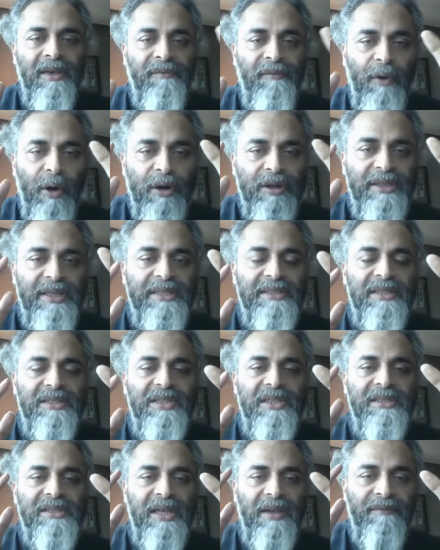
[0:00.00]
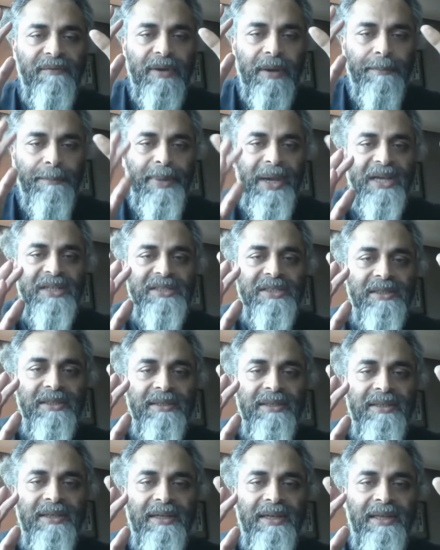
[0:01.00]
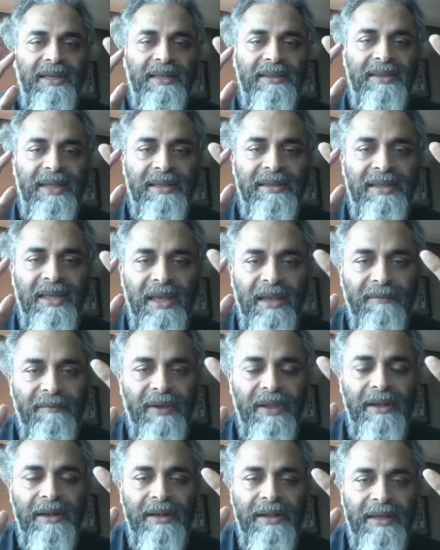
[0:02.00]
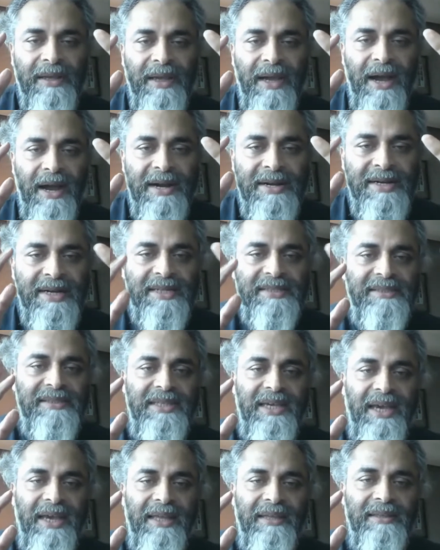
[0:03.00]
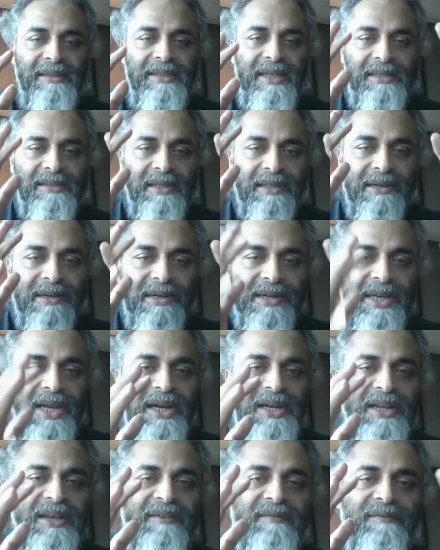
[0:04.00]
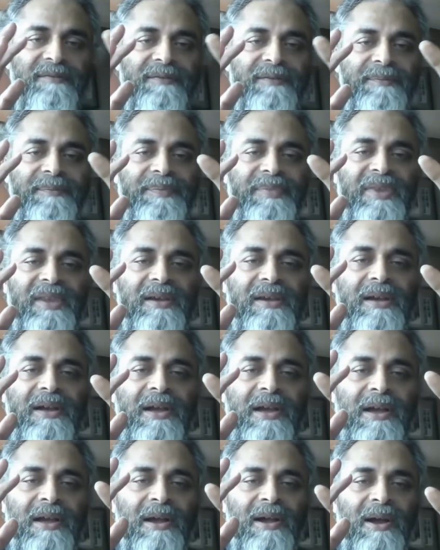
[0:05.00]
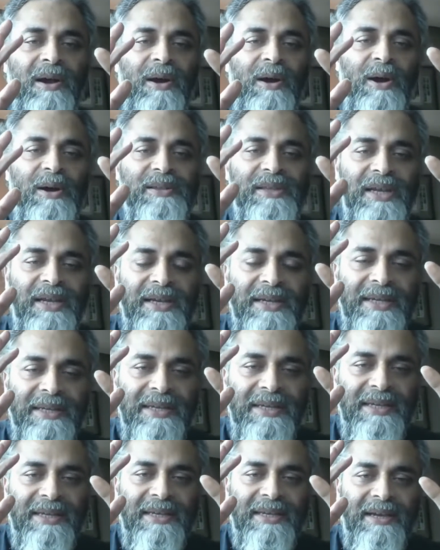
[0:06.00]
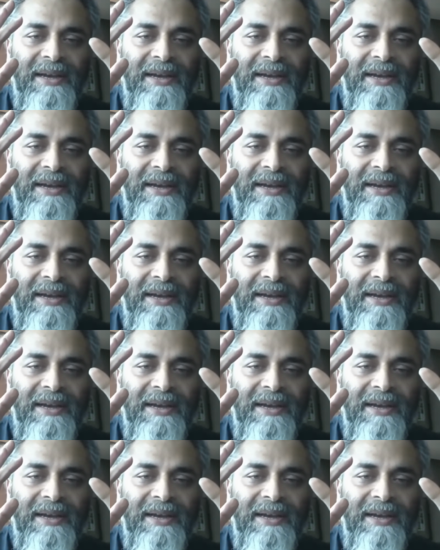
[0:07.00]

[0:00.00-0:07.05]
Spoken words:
If organizations have compassion, then they will understand that the creative or where